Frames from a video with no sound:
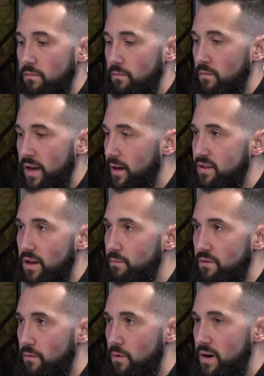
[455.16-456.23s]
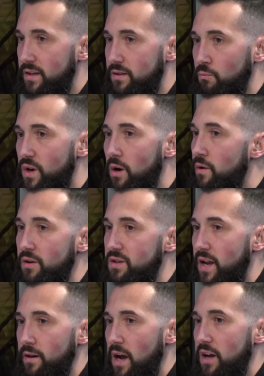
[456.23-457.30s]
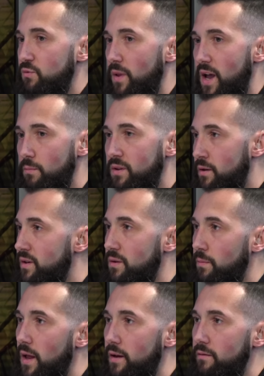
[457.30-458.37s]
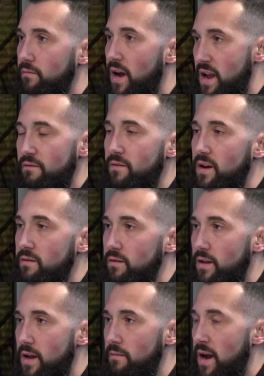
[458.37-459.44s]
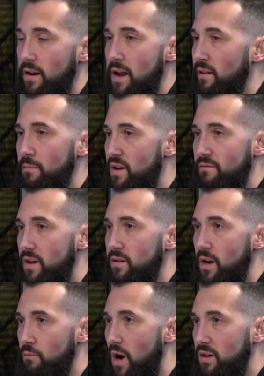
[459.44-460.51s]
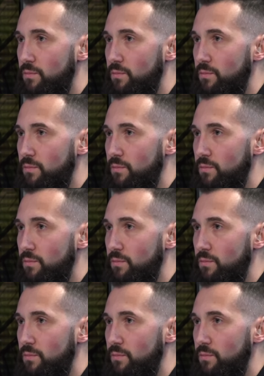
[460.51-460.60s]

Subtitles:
Like I said before, we don't understand God's plan, but there is a plan. I have faith in that. I can't let my faith get rocked